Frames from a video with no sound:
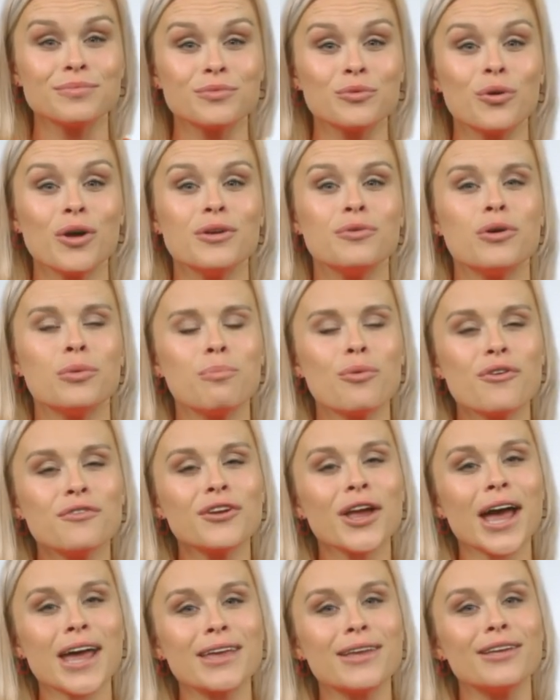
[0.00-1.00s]
We will
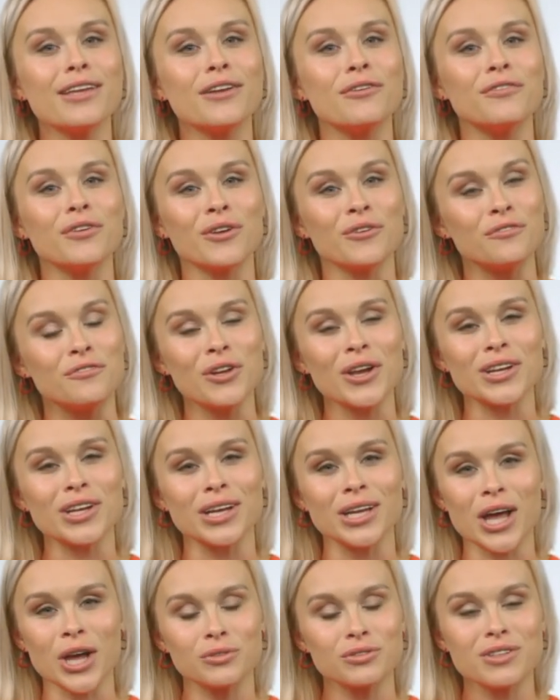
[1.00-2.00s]
provide different
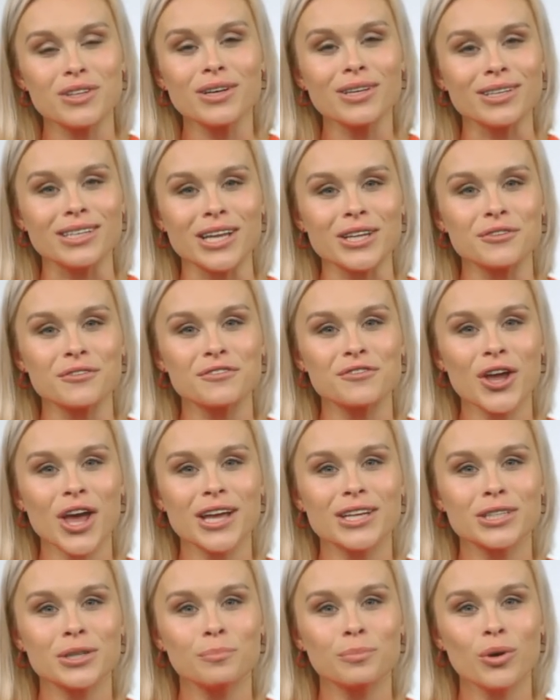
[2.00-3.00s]
funding options and
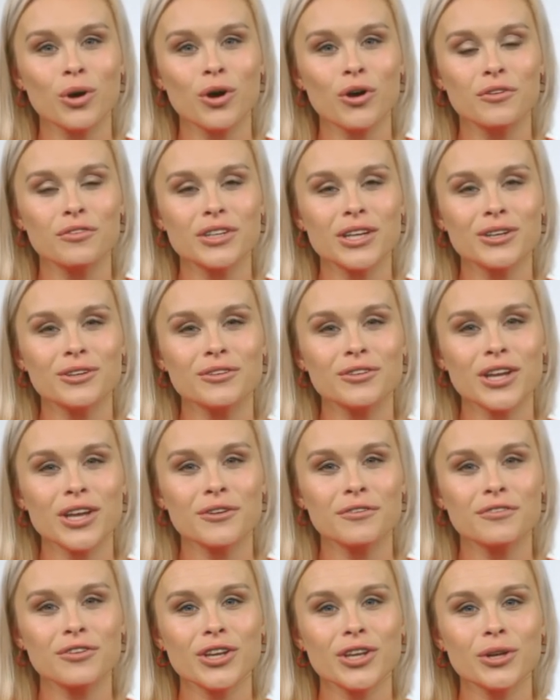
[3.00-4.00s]
find the perfect
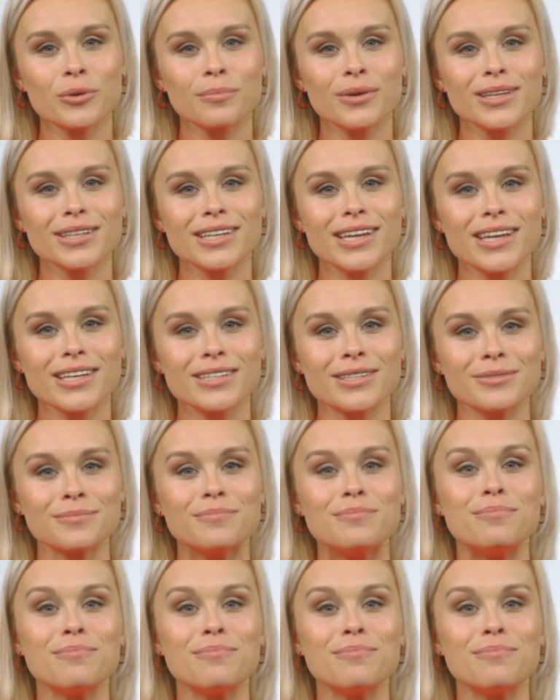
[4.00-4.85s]
fit for your business.